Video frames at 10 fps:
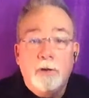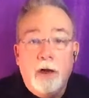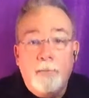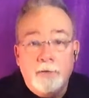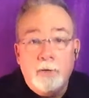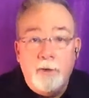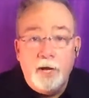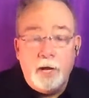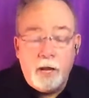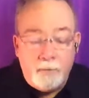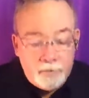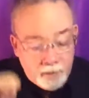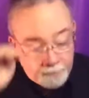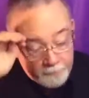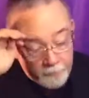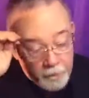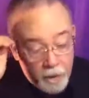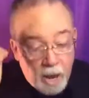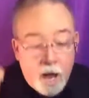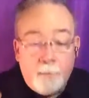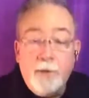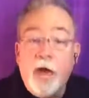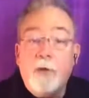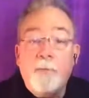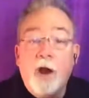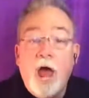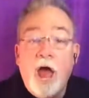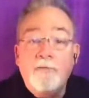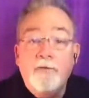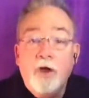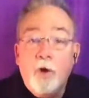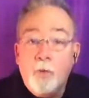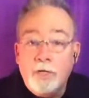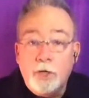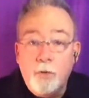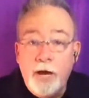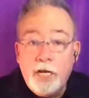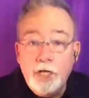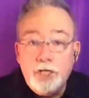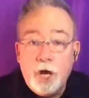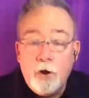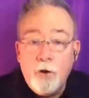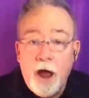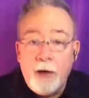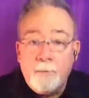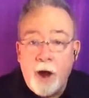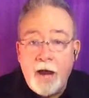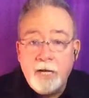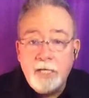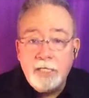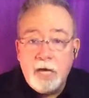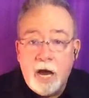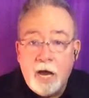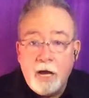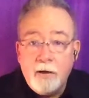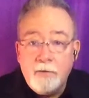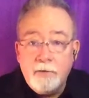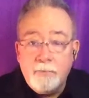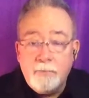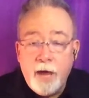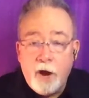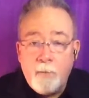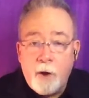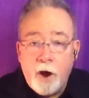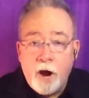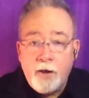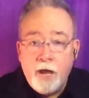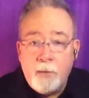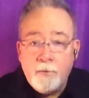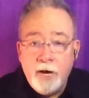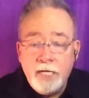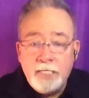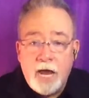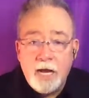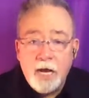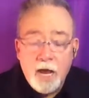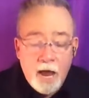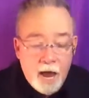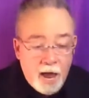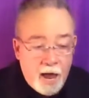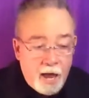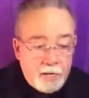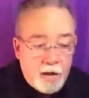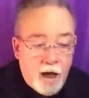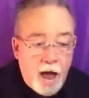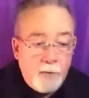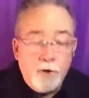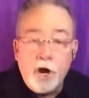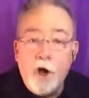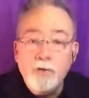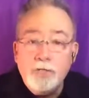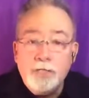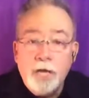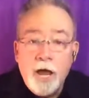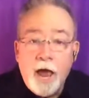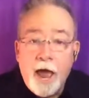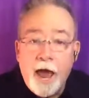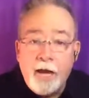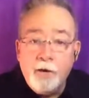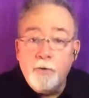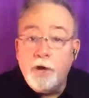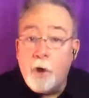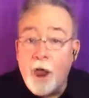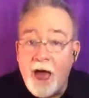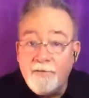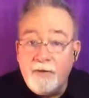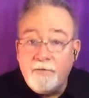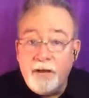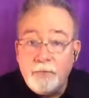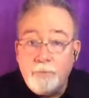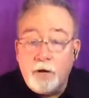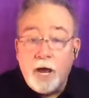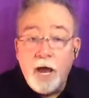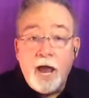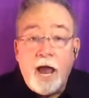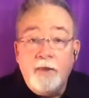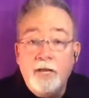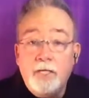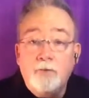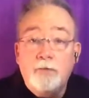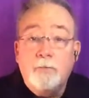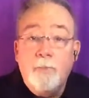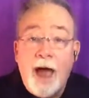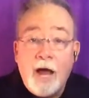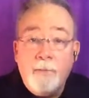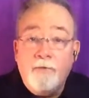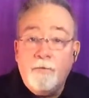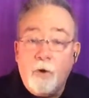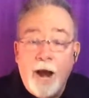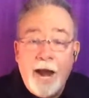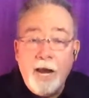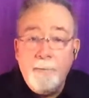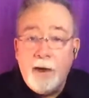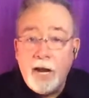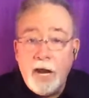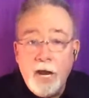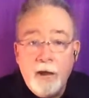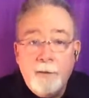able to be in the clubs. Piano Bar Live was a weekly show at Brandy's Piano Bar on the Upper East Side. And I would host, and it would go live on Facebook. And this was back before anybody